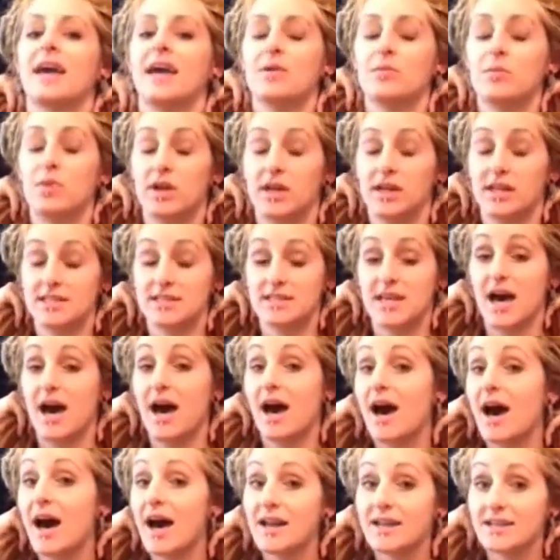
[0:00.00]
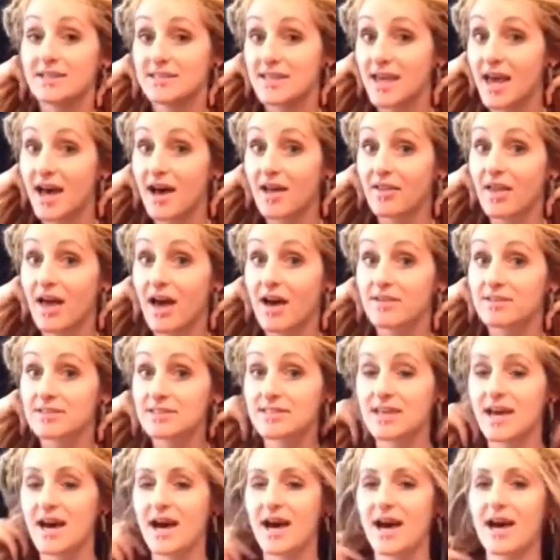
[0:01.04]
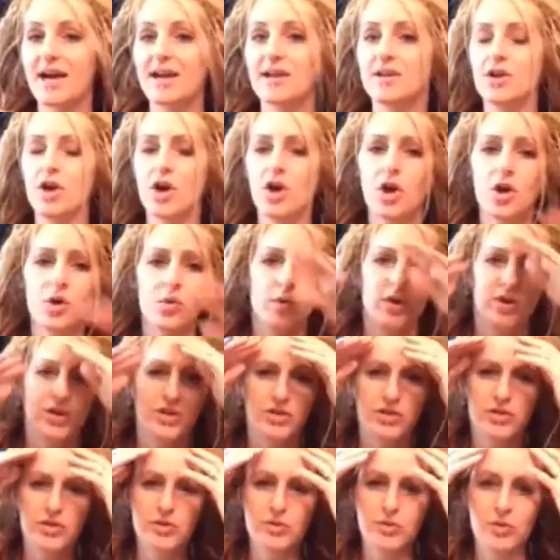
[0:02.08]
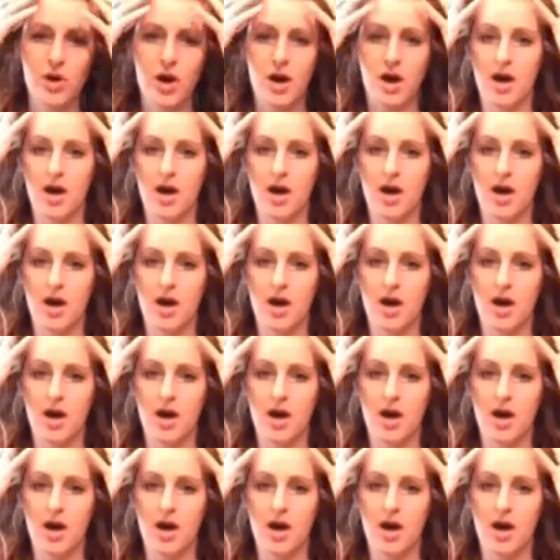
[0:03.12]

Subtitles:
and when it's hot as hell outside, when you